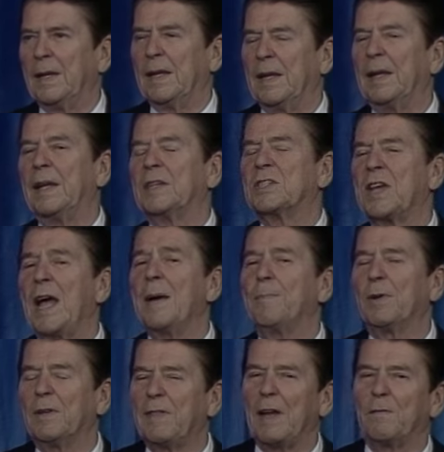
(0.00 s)
An
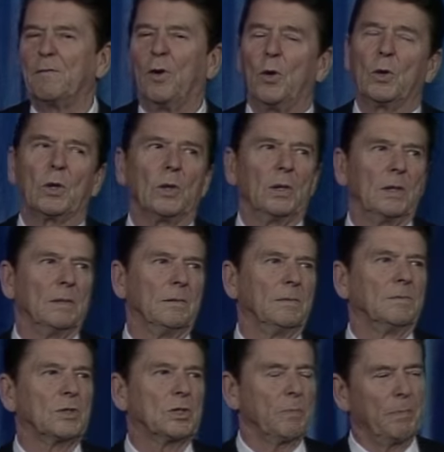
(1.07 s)
example of that vocal
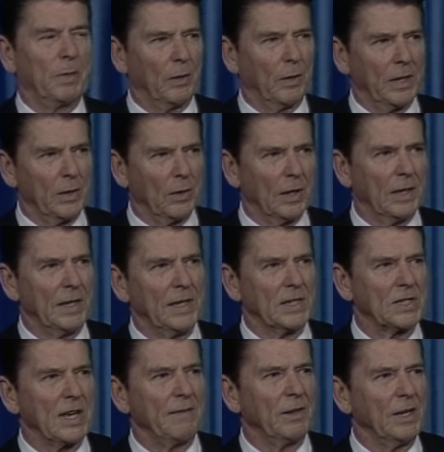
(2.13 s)
superiority
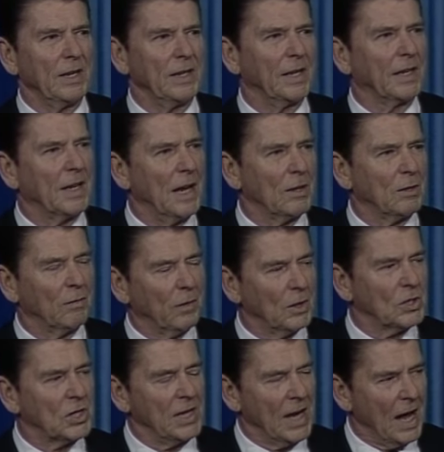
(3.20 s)
is evident in the
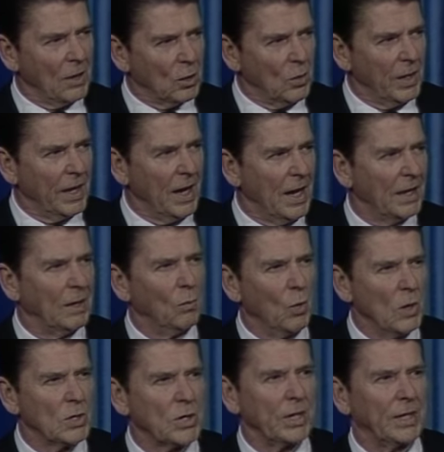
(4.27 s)
controversy now going on in
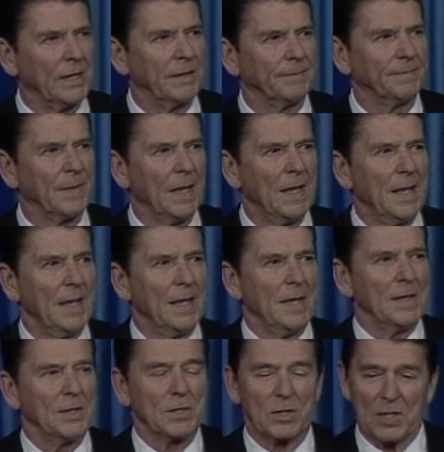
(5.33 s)
Washington.
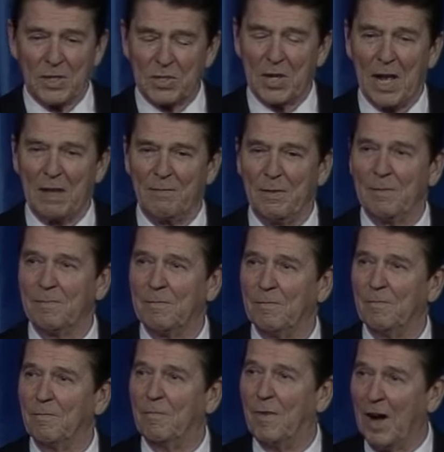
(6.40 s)
Since I've
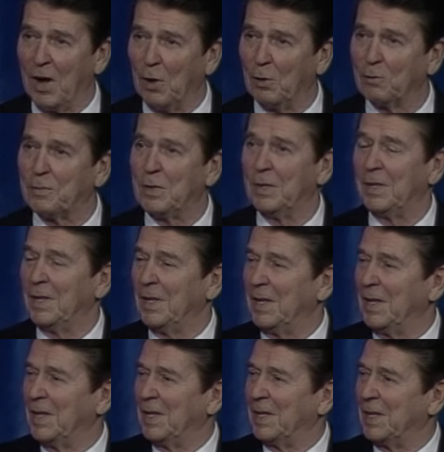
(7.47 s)
been involved,
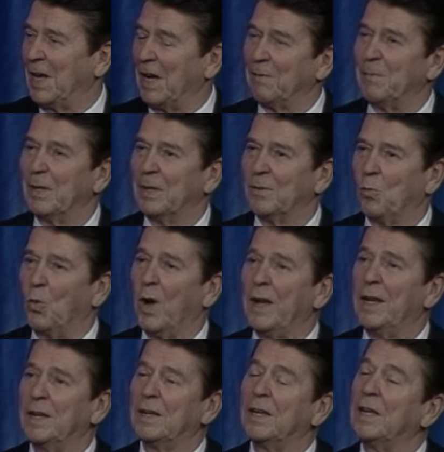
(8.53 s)
I've been
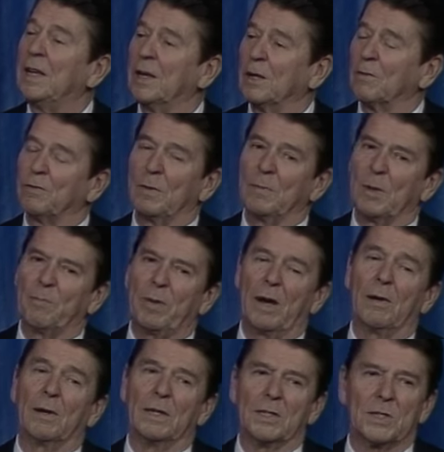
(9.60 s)
waiting to hear from the
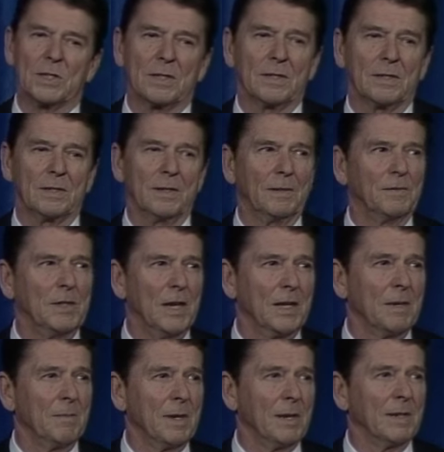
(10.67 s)
parents of young
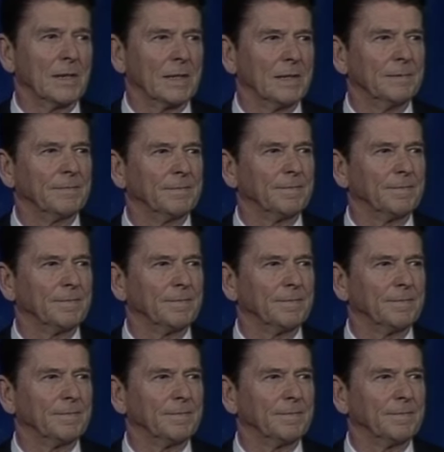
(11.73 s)
America.